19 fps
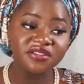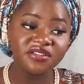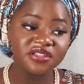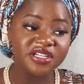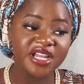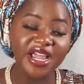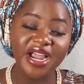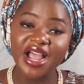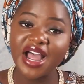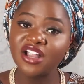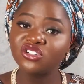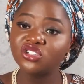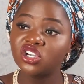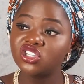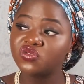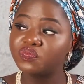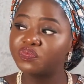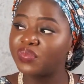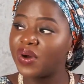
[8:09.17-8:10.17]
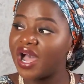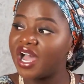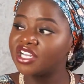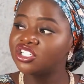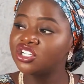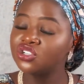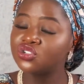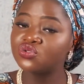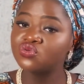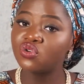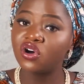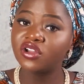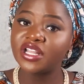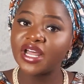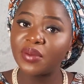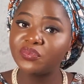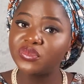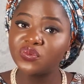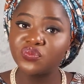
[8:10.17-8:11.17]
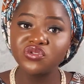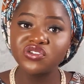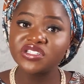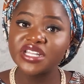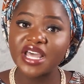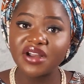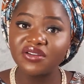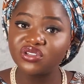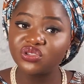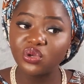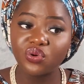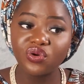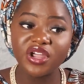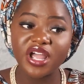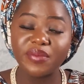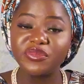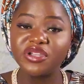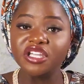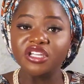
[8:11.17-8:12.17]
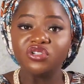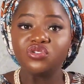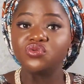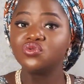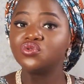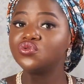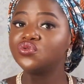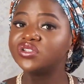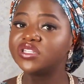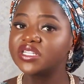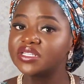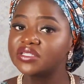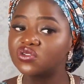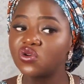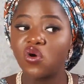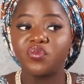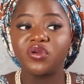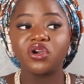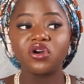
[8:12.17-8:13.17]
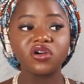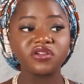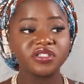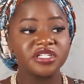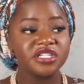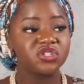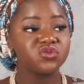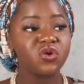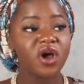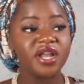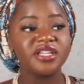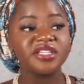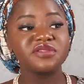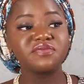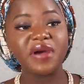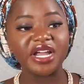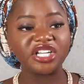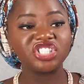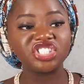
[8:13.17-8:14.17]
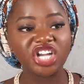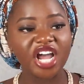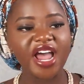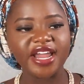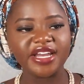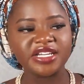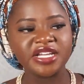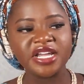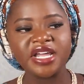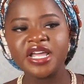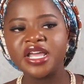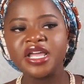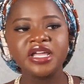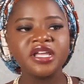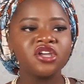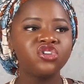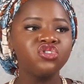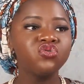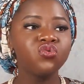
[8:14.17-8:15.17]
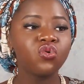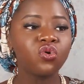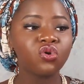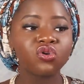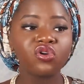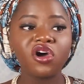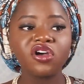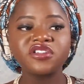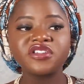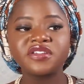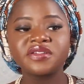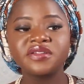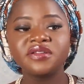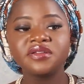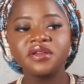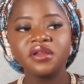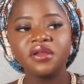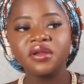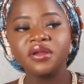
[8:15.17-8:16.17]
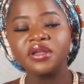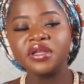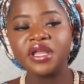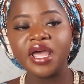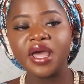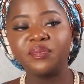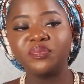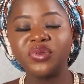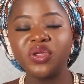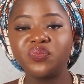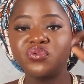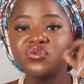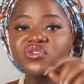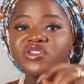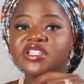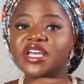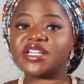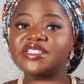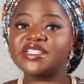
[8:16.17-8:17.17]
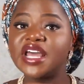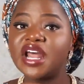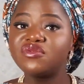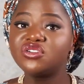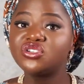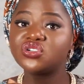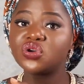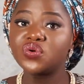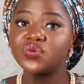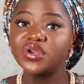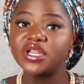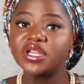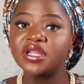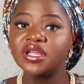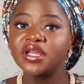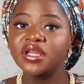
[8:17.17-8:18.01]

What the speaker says: they can't just barge into other people's territory and begin to do things. Oh, because this one is my child. You cross the people's territory